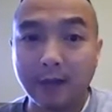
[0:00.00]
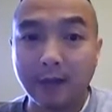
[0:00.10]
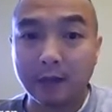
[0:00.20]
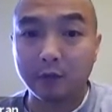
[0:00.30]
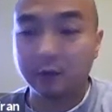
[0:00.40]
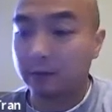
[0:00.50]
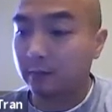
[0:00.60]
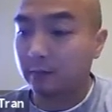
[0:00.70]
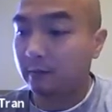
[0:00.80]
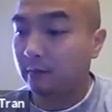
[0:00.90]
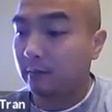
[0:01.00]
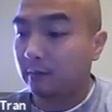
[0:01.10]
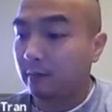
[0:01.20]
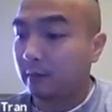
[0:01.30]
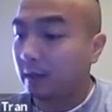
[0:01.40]
values.
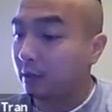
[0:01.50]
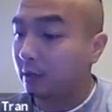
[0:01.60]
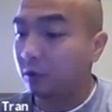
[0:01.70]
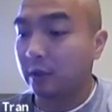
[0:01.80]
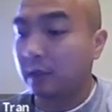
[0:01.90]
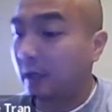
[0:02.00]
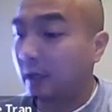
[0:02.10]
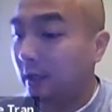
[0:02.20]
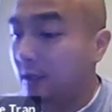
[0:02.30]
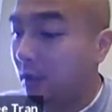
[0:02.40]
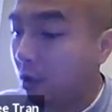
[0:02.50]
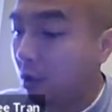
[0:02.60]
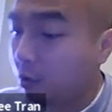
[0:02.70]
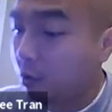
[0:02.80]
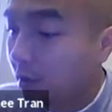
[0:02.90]
Okay, so you're just going to list
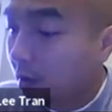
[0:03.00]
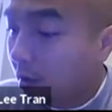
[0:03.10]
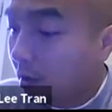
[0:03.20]
those